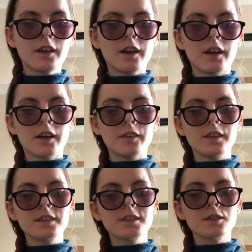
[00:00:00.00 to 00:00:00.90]
and
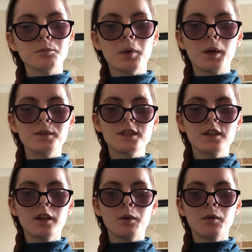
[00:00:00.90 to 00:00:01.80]
this is a post-it
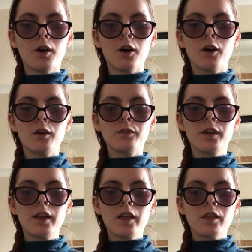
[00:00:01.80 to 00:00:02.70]
note of
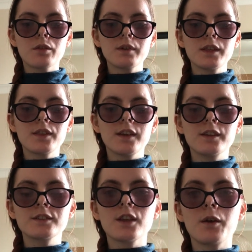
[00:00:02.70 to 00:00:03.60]
3
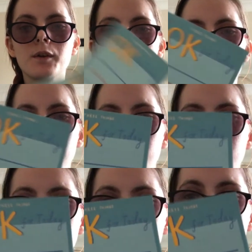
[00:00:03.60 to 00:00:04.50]
things okay for
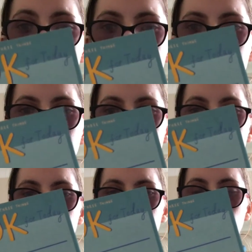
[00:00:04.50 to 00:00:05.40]
today. So
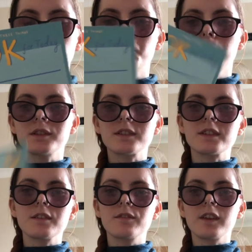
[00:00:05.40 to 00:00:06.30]
it's like a little
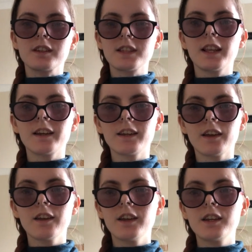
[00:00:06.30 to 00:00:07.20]
positive thing, because I like
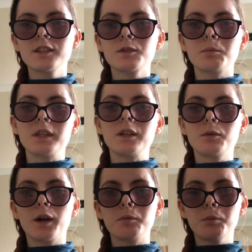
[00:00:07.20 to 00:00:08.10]
to be
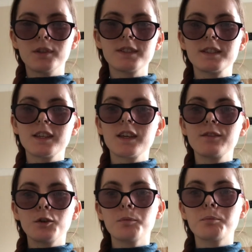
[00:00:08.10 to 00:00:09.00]
quite positive
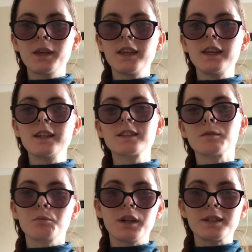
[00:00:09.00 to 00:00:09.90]
and upbeat
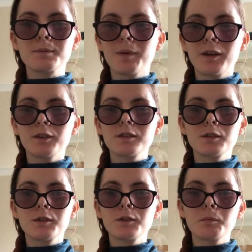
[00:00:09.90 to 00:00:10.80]
and bring a smile
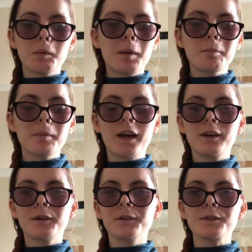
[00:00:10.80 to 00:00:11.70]
to my pen
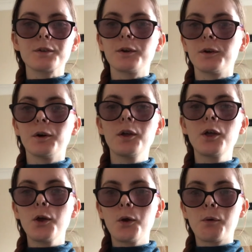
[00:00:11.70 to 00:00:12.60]
pals or
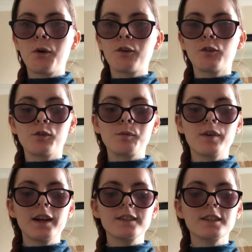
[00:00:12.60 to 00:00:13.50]
whoever I'm
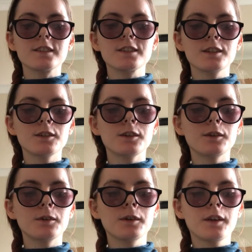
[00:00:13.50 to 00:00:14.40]
writing
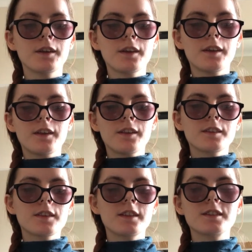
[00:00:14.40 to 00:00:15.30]
to.
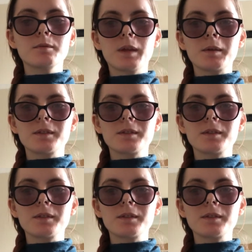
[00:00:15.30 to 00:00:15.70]
Then sometimes